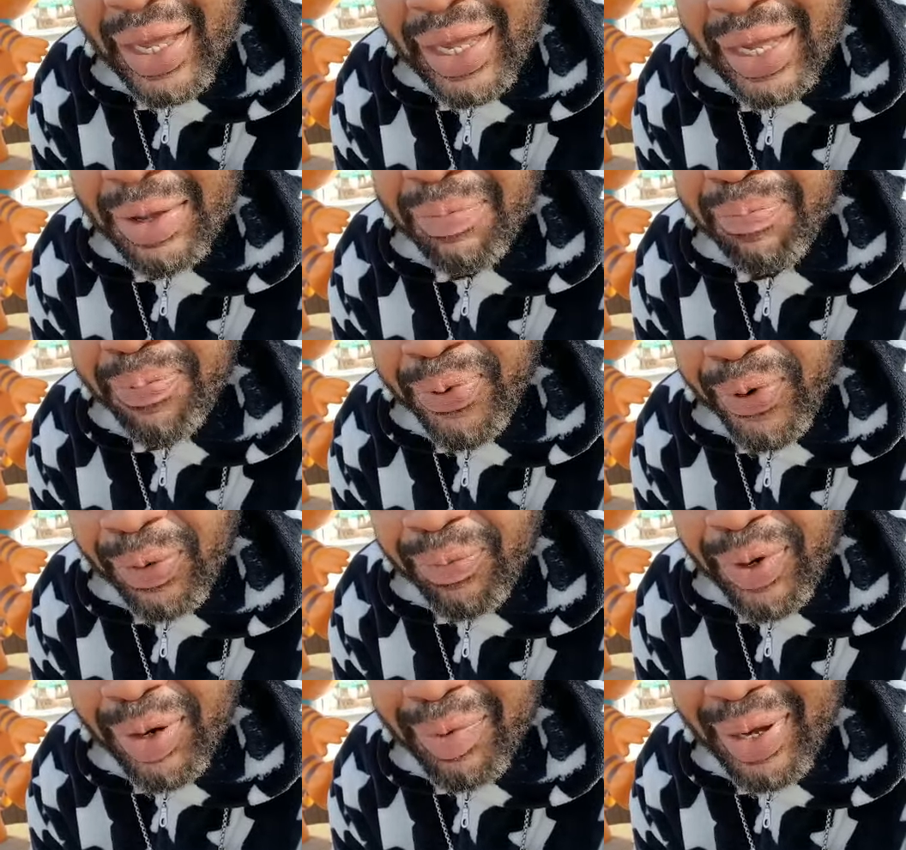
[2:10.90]
a
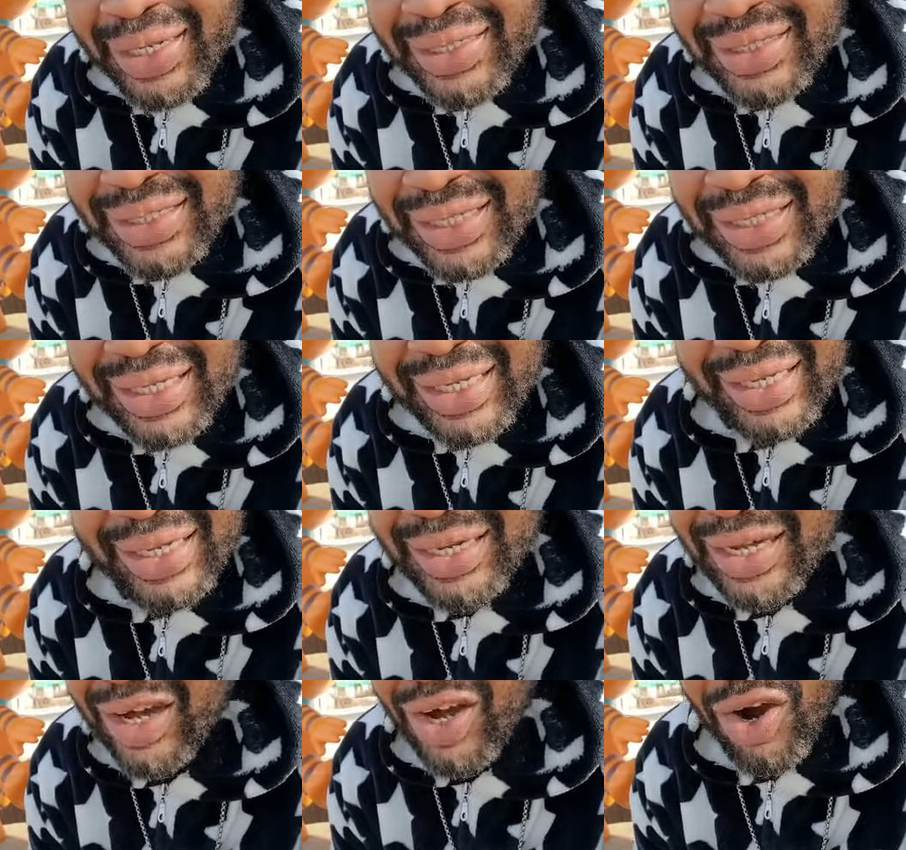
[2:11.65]

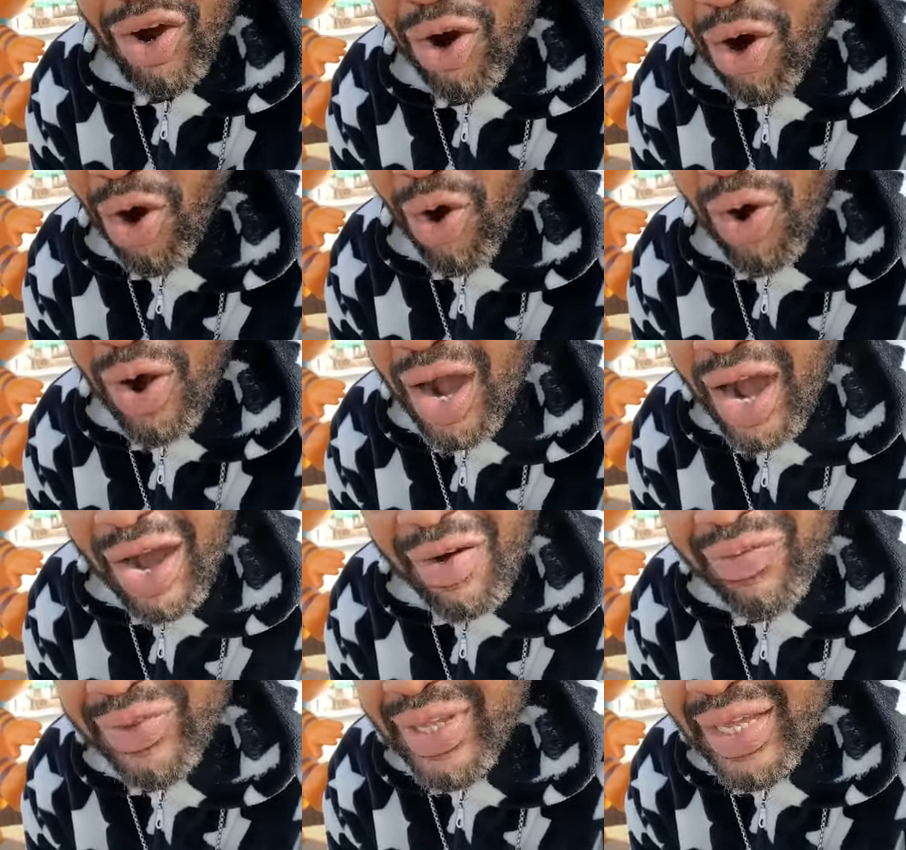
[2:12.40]
problematic or
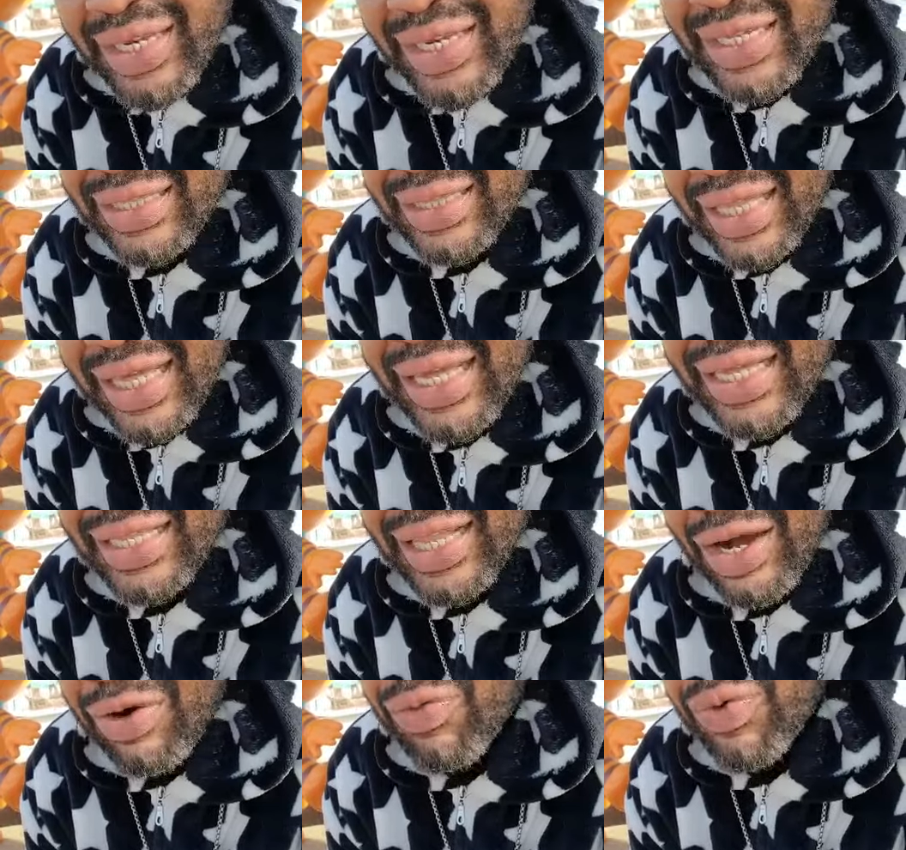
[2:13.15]
having
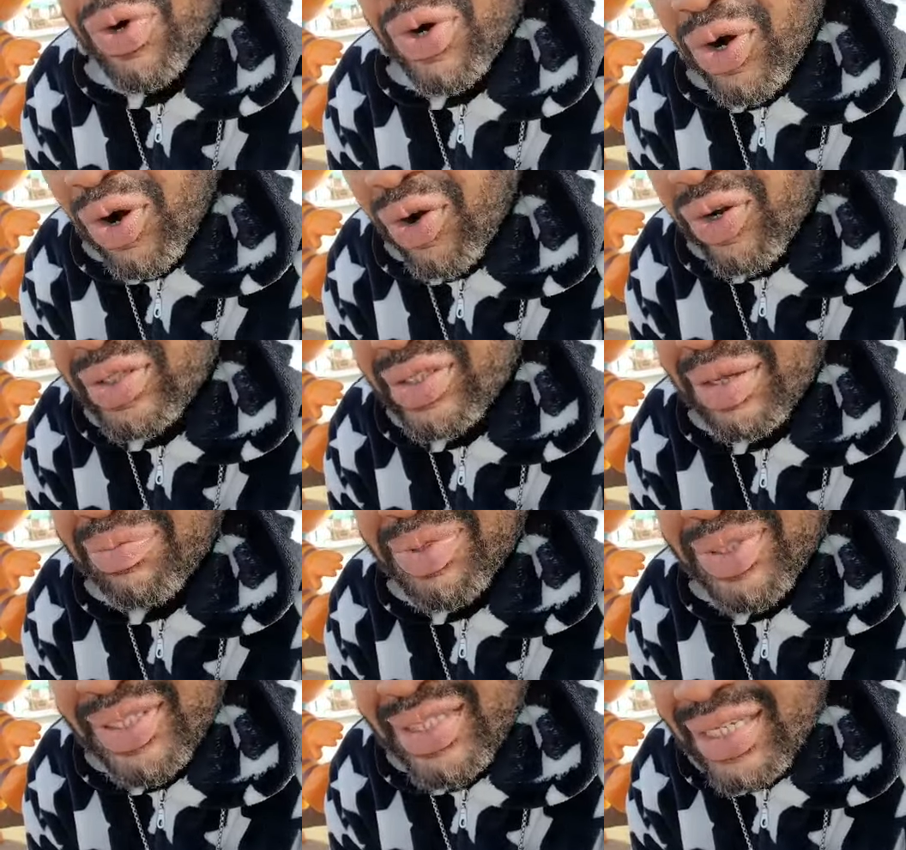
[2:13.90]
anything that will cause
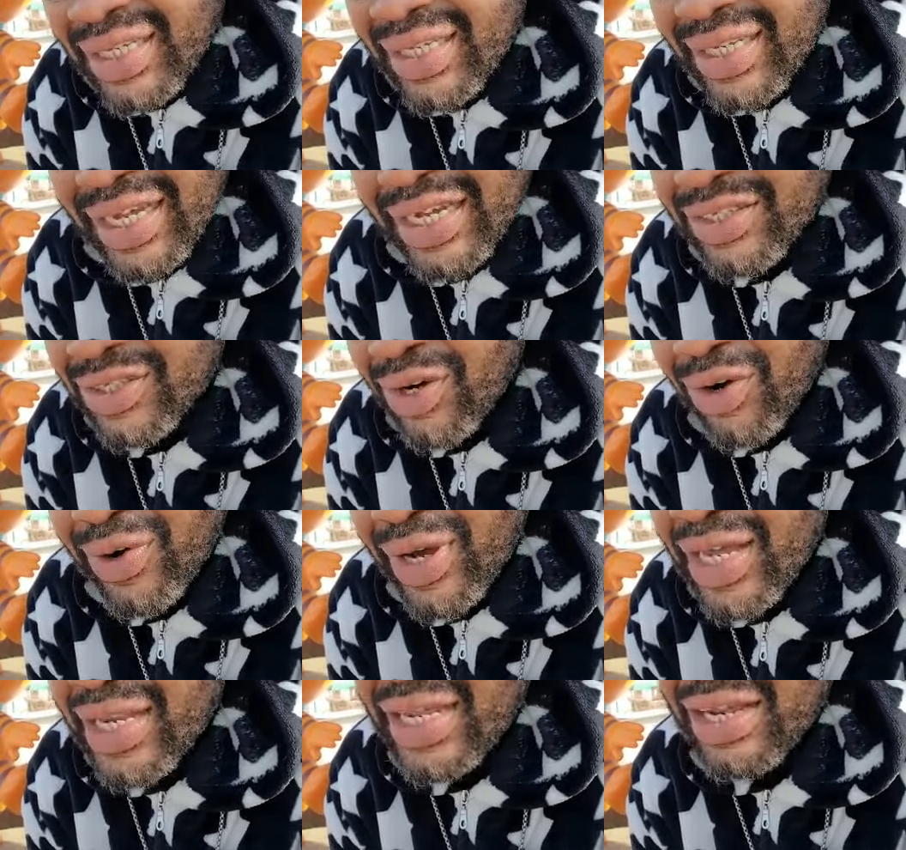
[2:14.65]
them sickness
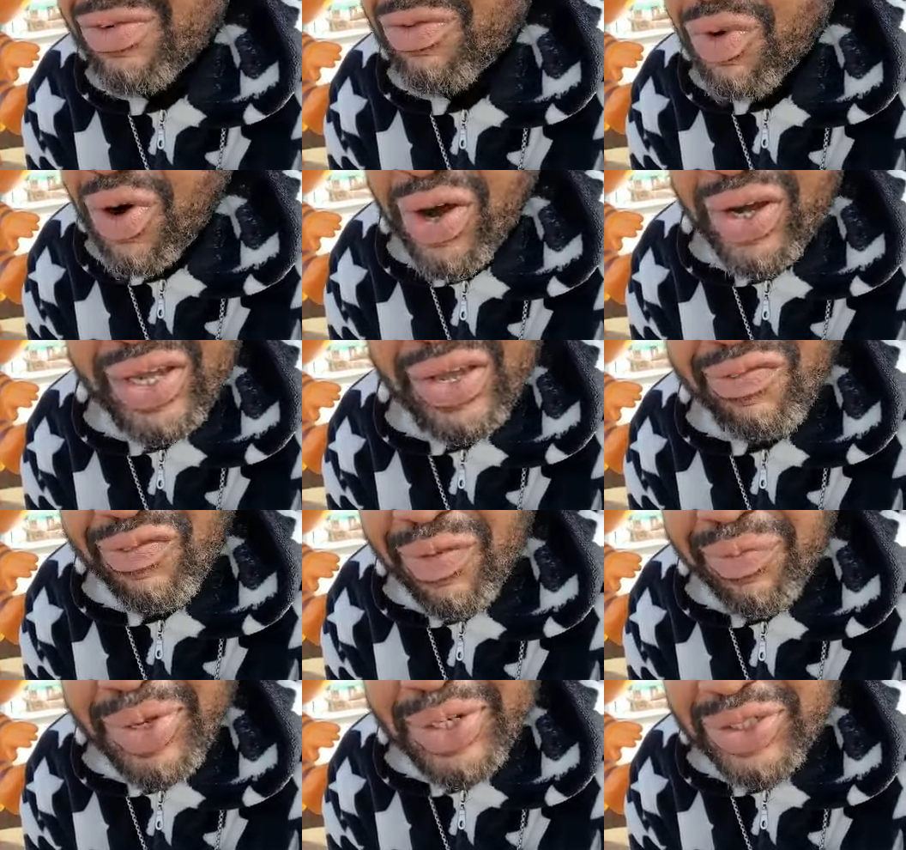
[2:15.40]
or any wrong
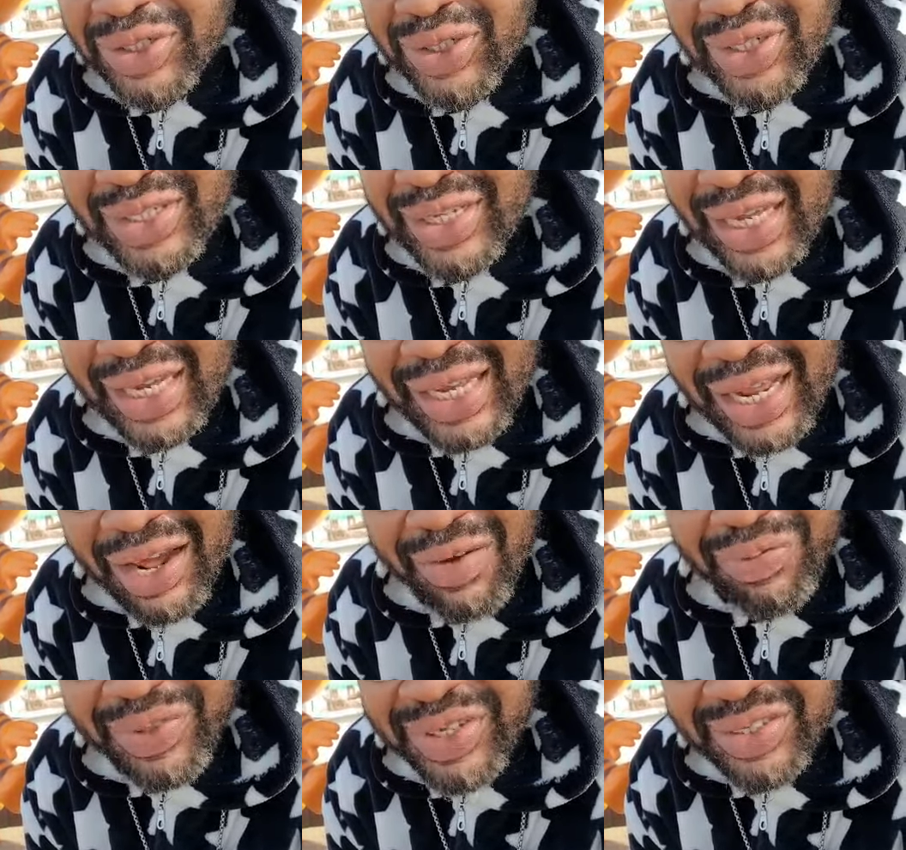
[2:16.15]
information in their
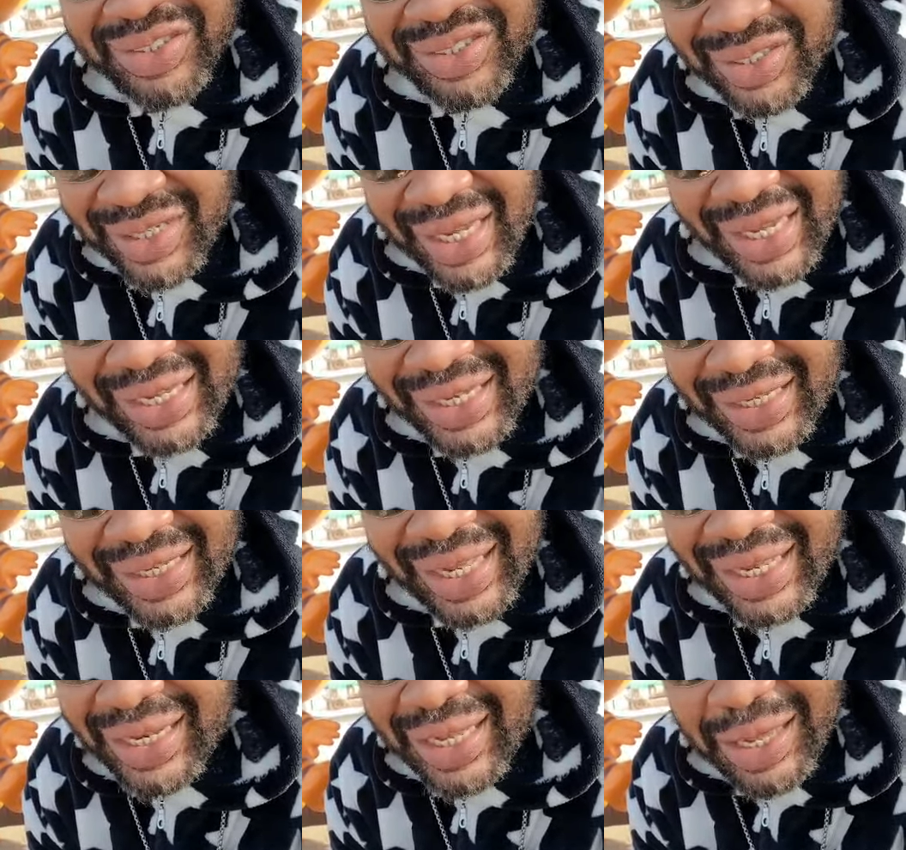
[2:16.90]
life this year
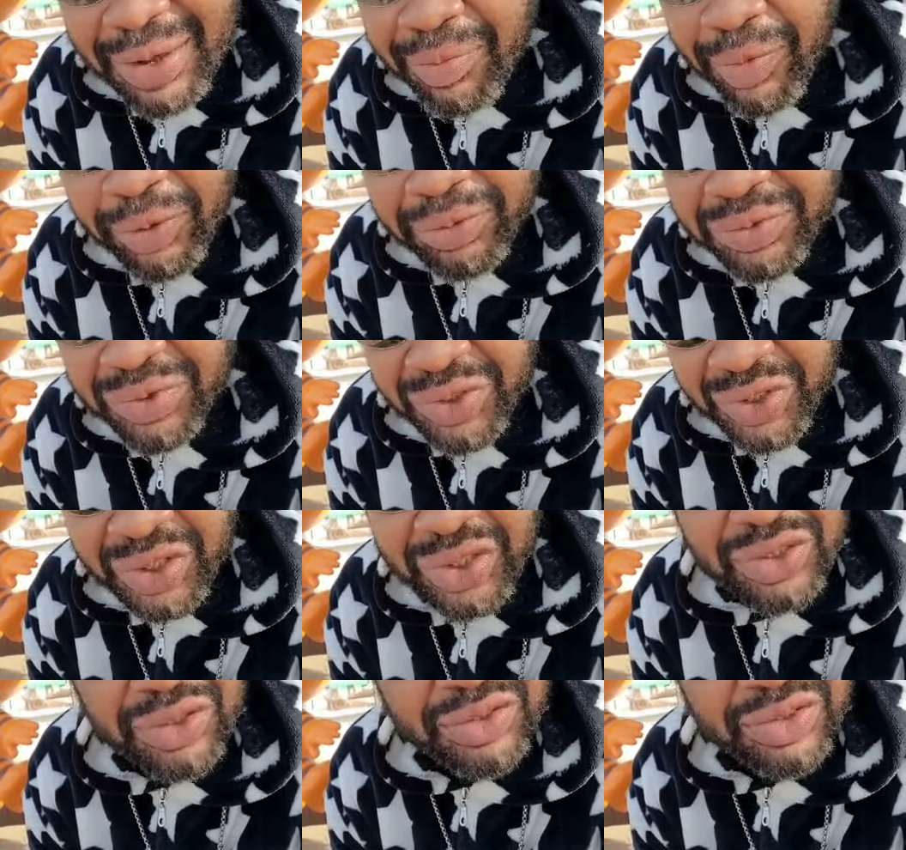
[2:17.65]
in the name of
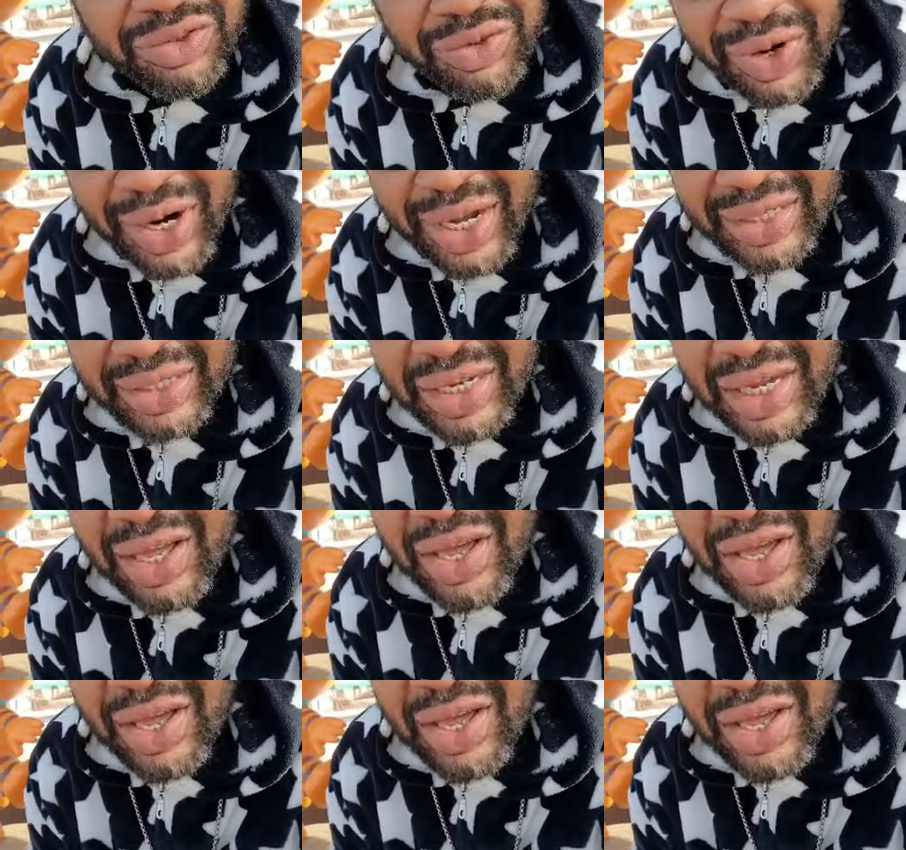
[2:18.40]
Jesus Christ.